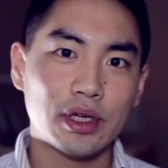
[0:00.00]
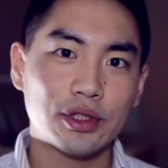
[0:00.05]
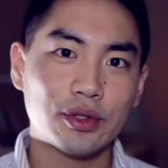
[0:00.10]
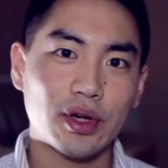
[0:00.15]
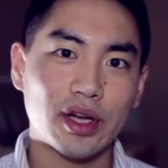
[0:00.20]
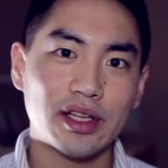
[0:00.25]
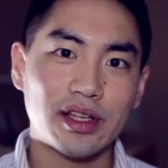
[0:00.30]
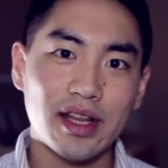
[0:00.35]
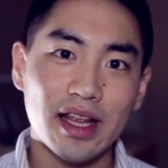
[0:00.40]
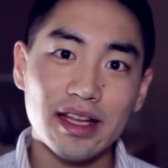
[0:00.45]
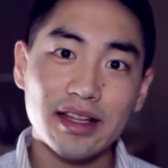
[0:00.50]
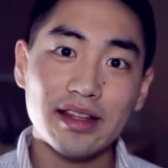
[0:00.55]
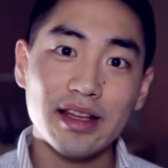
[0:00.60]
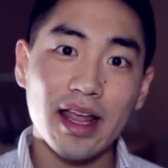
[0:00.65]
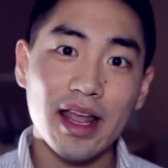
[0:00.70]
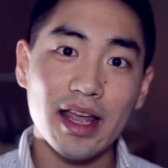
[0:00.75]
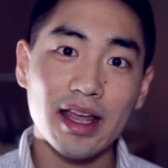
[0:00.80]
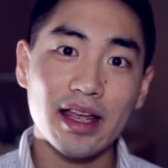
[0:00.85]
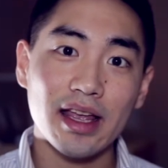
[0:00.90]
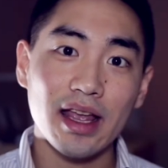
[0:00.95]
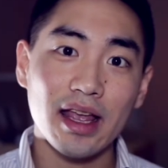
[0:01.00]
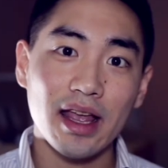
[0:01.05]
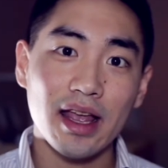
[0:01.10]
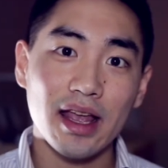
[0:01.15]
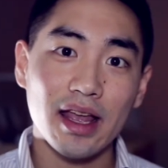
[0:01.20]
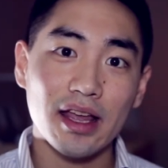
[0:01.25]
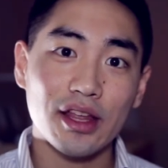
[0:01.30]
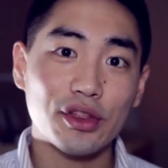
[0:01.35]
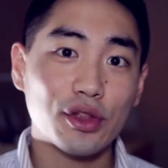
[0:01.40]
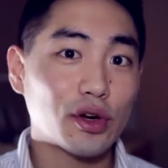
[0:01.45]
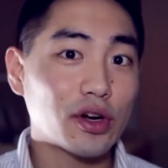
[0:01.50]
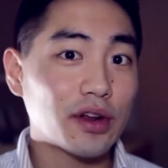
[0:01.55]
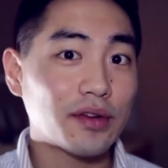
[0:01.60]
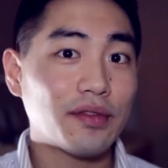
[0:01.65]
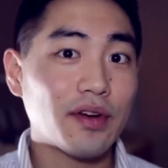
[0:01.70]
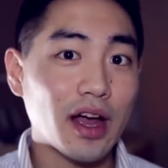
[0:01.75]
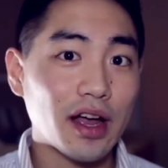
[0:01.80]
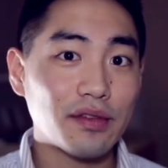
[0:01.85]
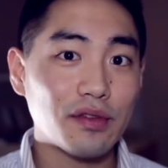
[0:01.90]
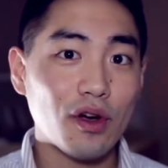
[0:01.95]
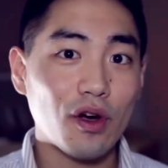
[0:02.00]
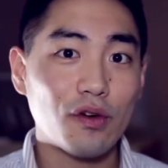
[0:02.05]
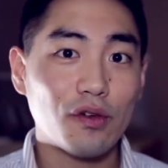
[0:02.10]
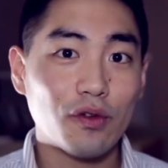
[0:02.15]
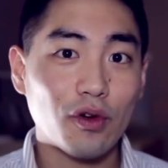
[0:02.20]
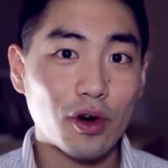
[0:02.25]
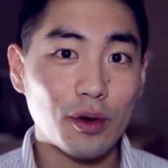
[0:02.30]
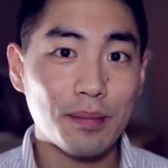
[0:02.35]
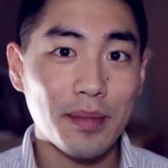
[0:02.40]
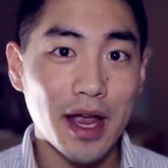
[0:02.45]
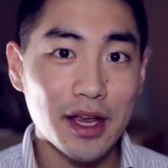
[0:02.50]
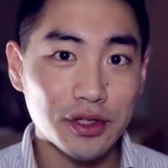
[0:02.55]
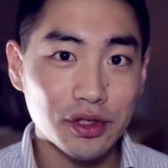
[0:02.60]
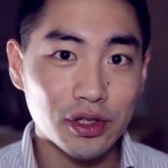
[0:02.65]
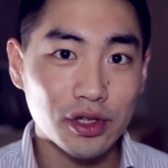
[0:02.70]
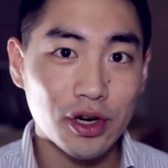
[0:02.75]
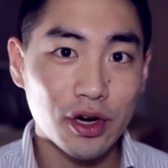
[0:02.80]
So I then take a 3504 master